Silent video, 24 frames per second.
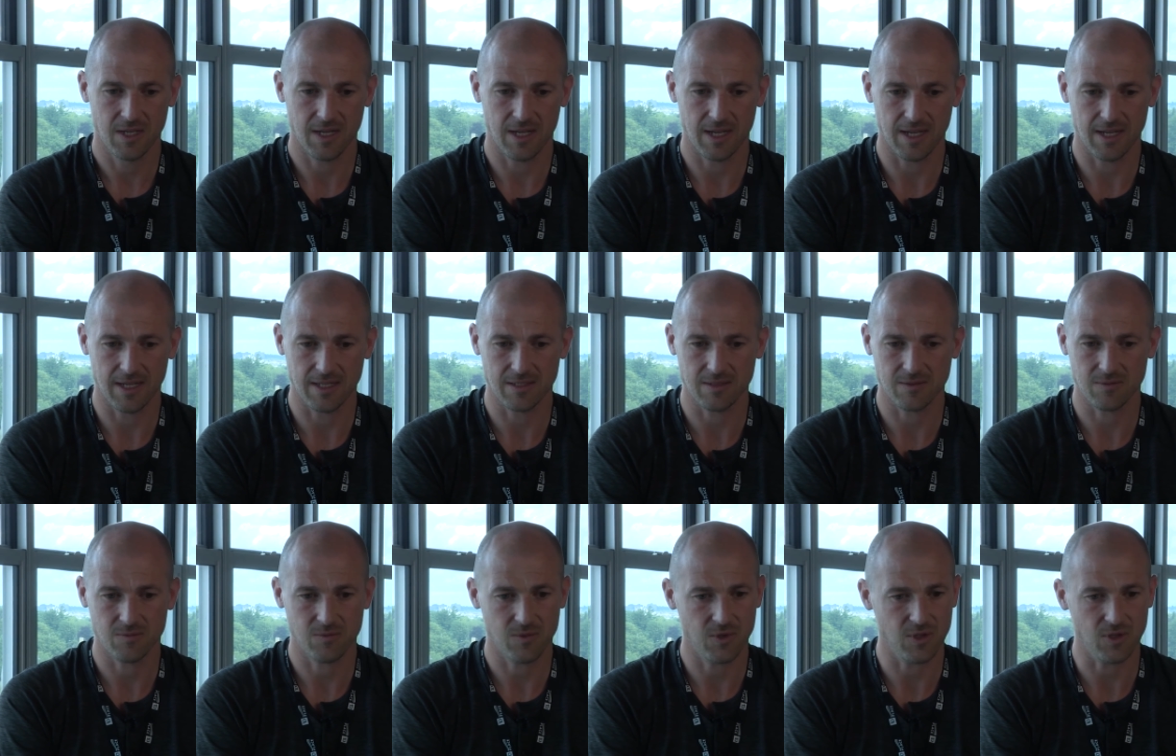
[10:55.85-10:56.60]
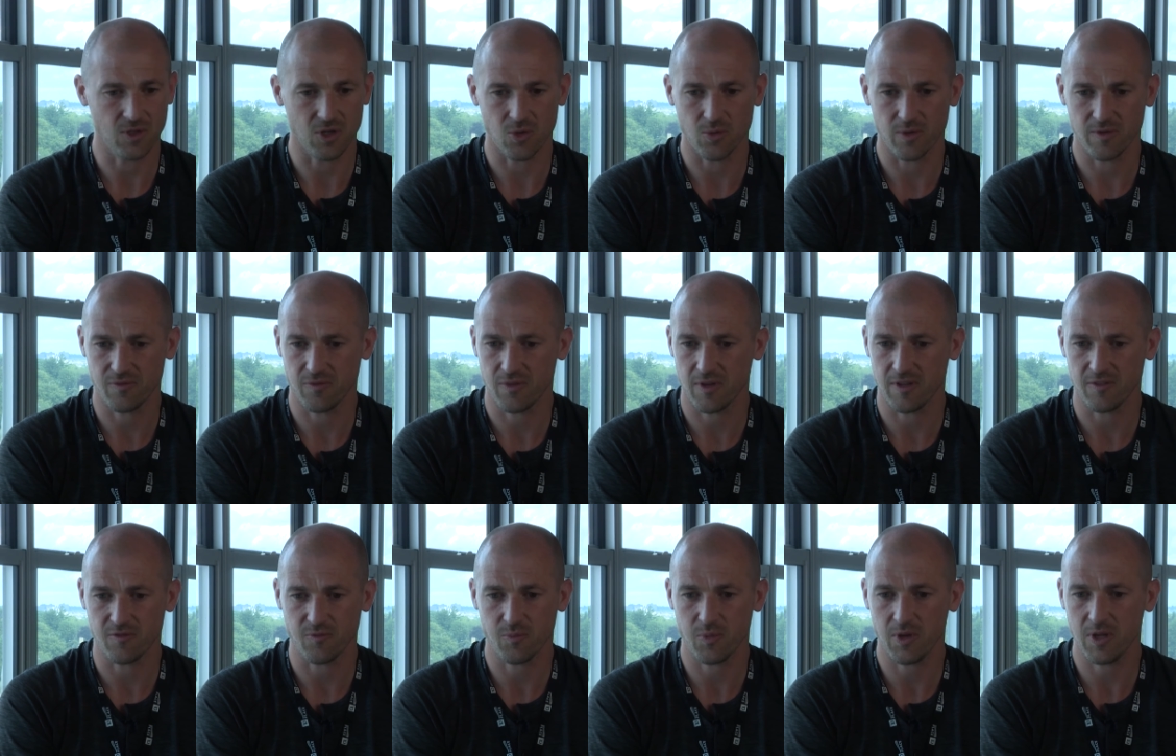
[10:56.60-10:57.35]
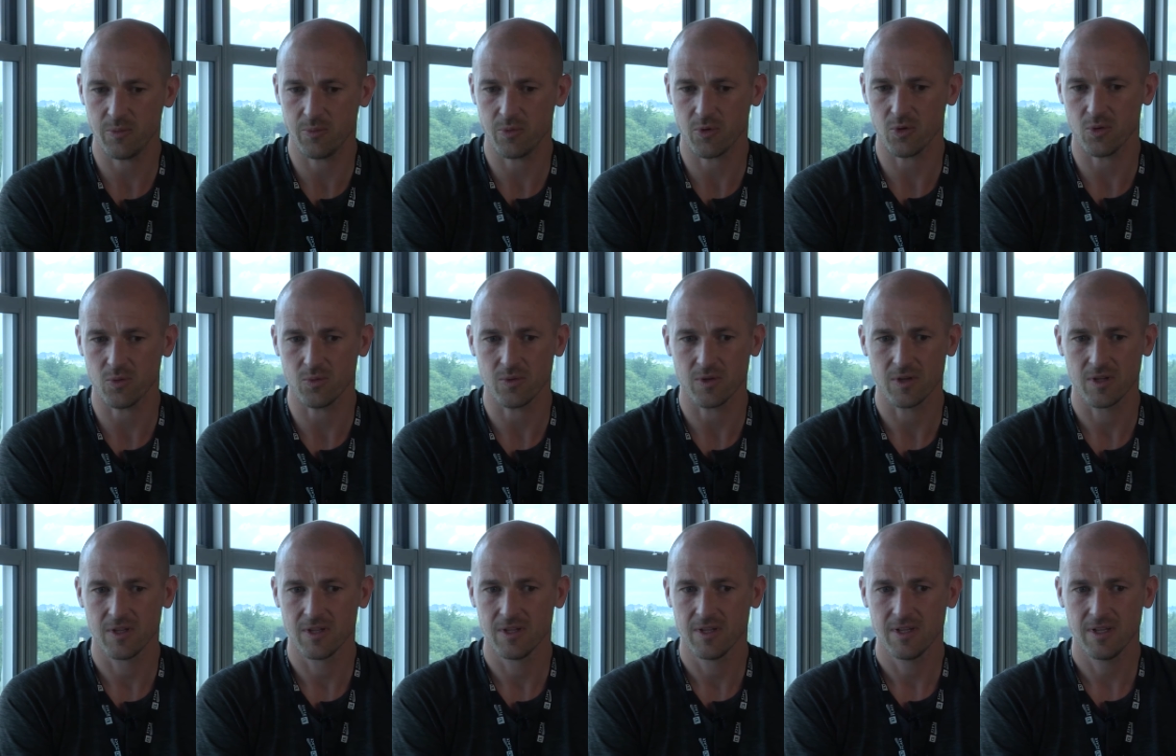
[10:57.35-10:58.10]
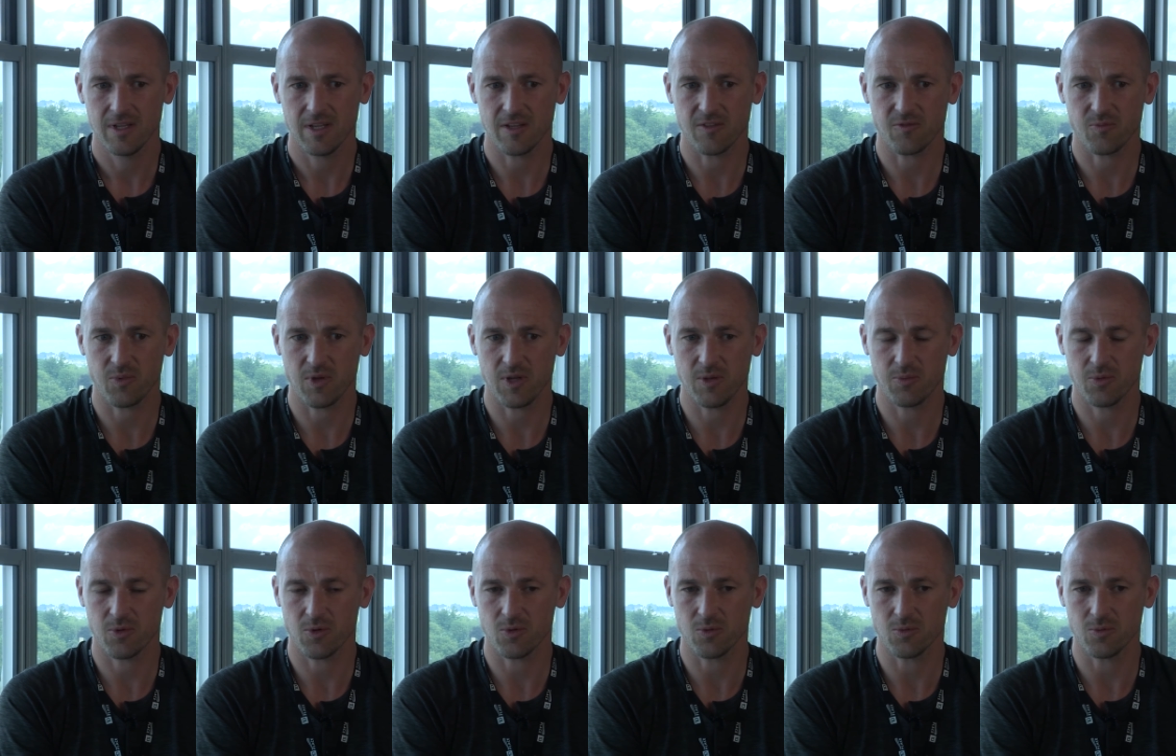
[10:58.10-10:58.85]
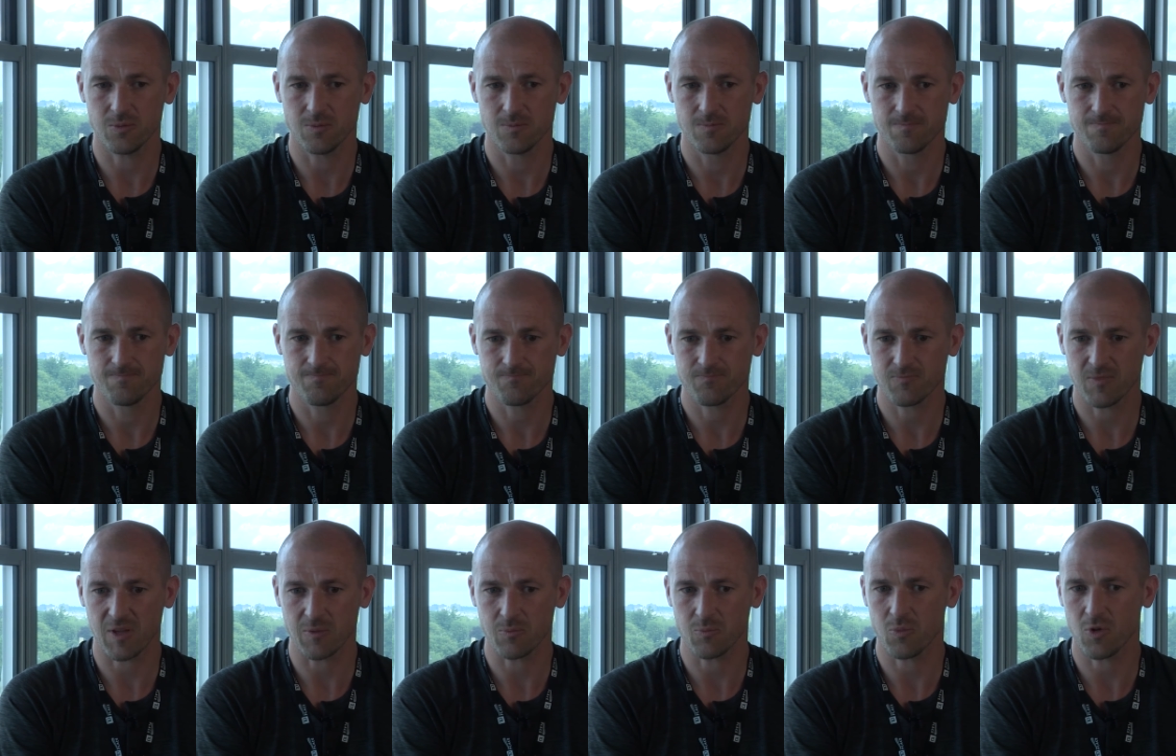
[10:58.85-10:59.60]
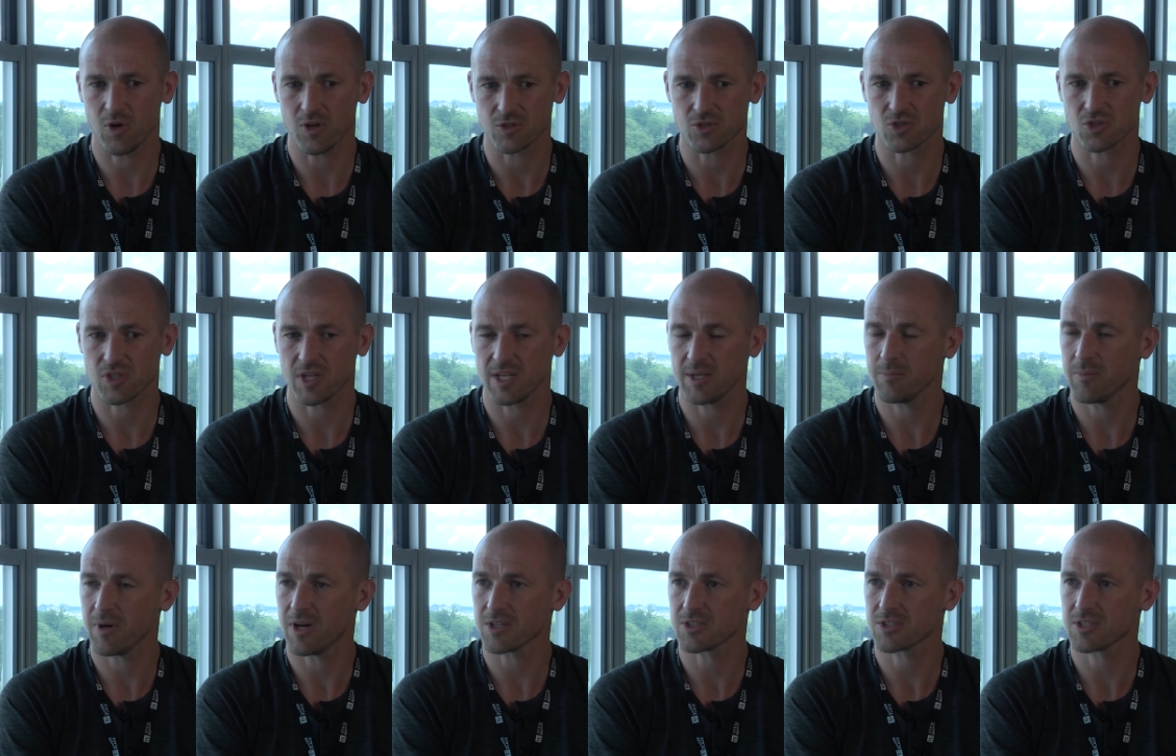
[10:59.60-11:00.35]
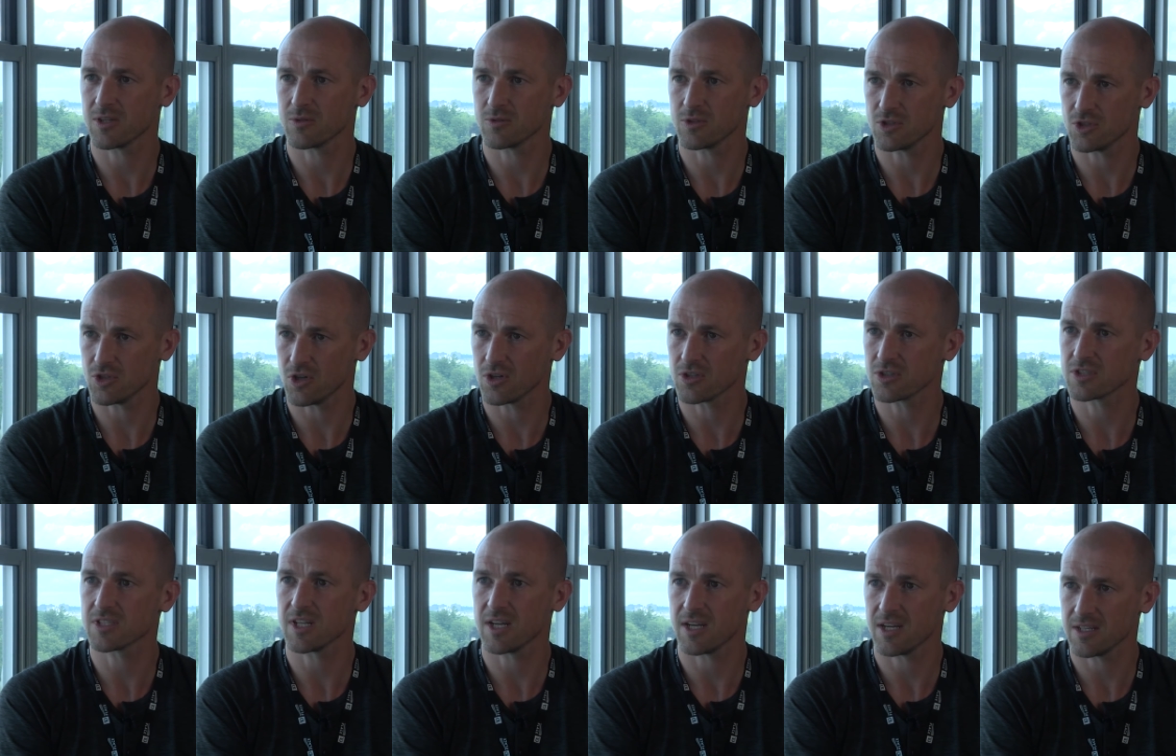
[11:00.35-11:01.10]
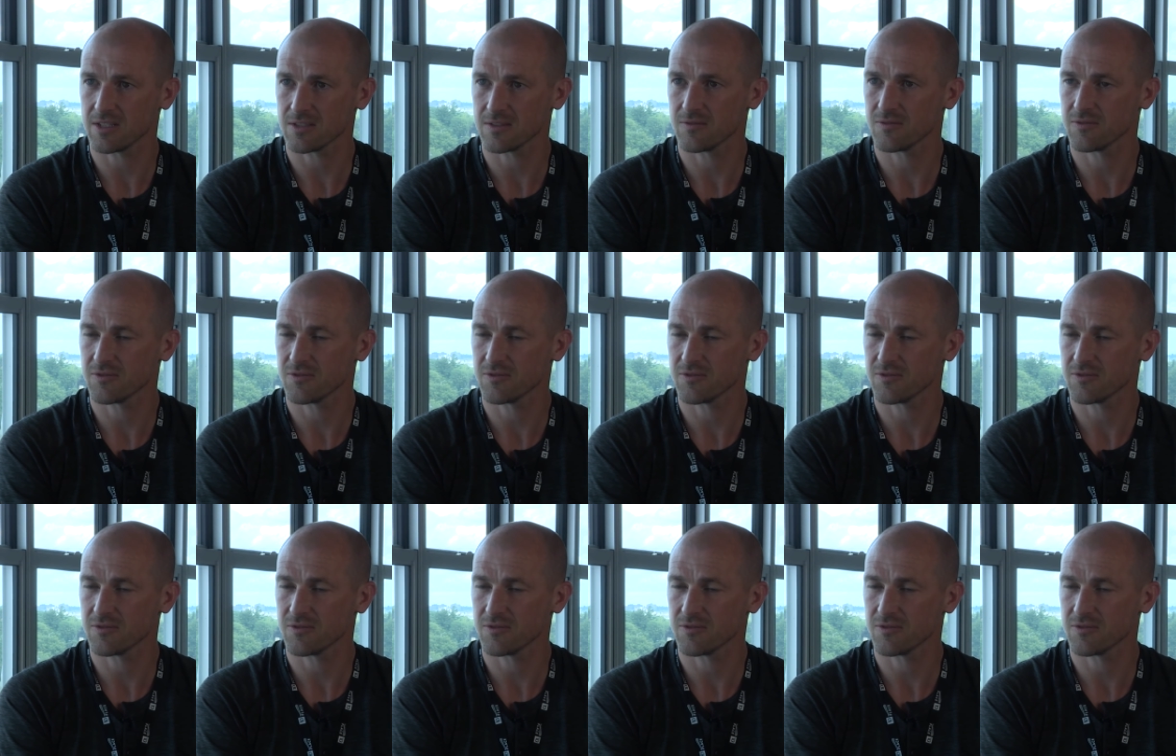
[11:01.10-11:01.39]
And you know, if people like us seeing Marcel De Jong start